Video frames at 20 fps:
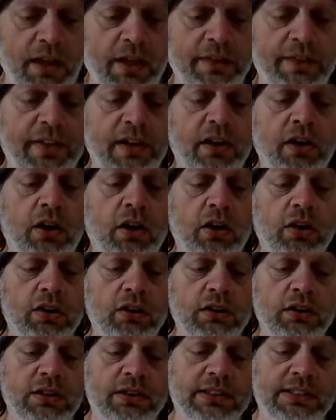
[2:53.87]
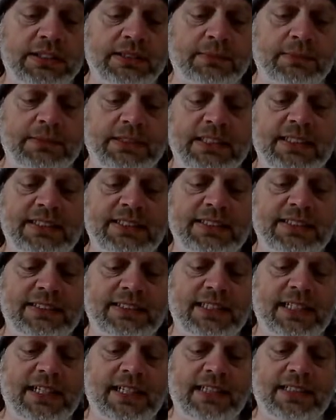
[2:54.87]
There are some decent
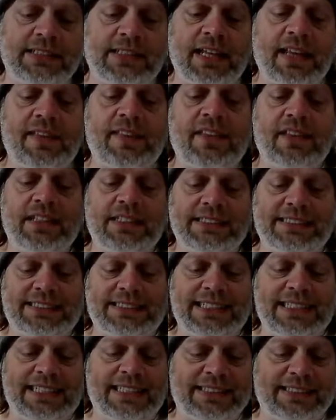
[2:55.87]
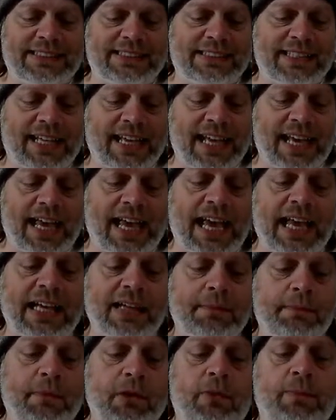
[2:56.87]
death scenes
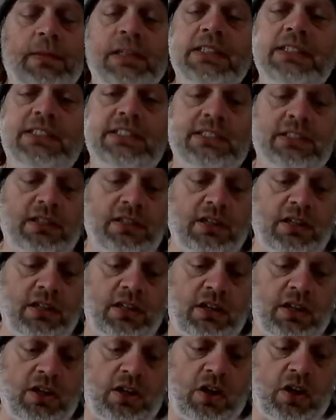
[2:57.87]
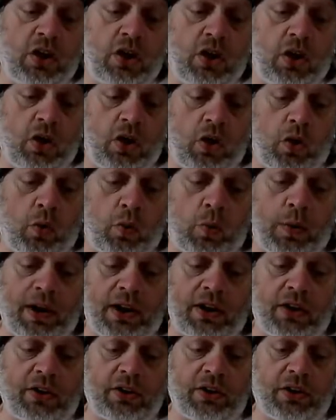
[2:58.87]
and moments
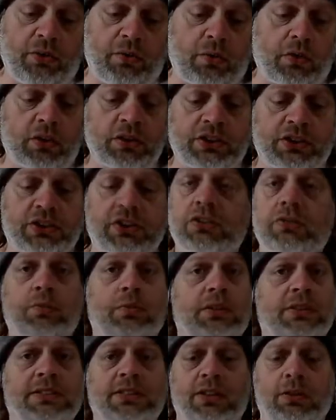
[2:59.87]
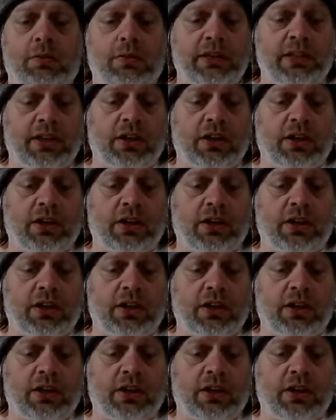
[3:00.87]
where you aren't sure what's going